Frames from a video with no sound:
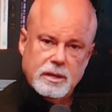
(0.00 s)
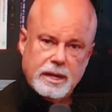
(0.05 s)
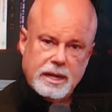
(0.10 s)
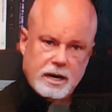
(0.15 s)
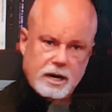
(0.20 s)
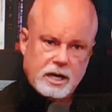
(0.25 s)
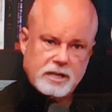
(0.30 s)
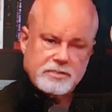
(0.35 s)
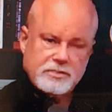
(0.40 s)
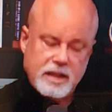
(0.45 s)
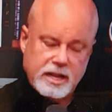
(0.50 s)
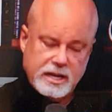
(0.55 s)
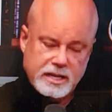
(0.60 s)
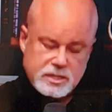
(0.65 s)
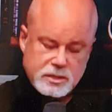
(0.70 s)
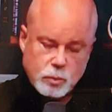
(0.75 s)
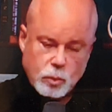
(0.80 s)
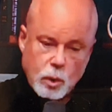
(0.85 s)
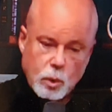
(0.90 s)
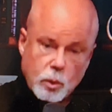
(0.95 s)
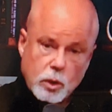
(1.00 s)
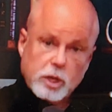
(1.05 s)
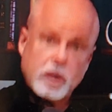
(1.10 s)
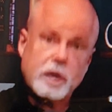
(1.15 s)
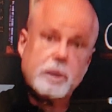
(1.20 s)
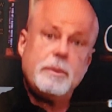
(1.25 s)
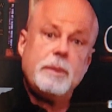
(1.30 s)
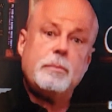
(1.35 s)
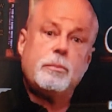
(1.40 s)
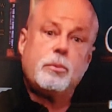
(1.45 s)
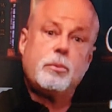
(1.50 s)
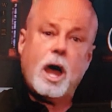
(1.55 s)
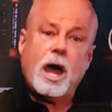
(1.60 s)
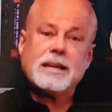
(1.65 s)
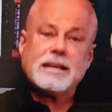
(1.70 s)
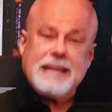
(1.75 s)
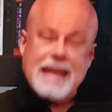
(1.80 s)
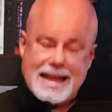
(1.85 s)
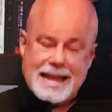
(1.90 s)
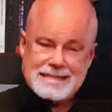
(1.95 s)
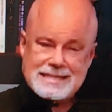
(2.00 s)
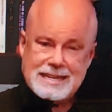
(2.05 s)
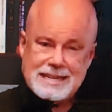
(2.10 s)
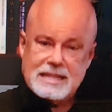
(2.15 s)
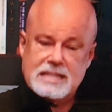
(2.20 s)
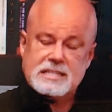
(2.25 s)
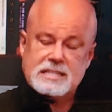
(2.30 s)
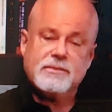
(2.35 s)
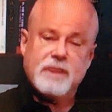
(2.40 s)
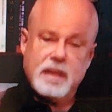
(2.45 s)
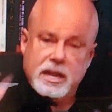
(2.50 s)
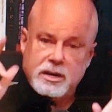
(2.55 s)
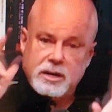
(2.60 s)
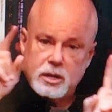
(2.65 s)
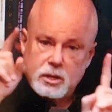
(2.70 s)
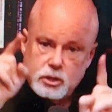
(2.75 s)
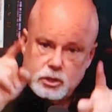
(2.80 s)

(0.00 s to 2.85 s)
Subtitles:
in Las Vegas where we're going to be broadcasting this event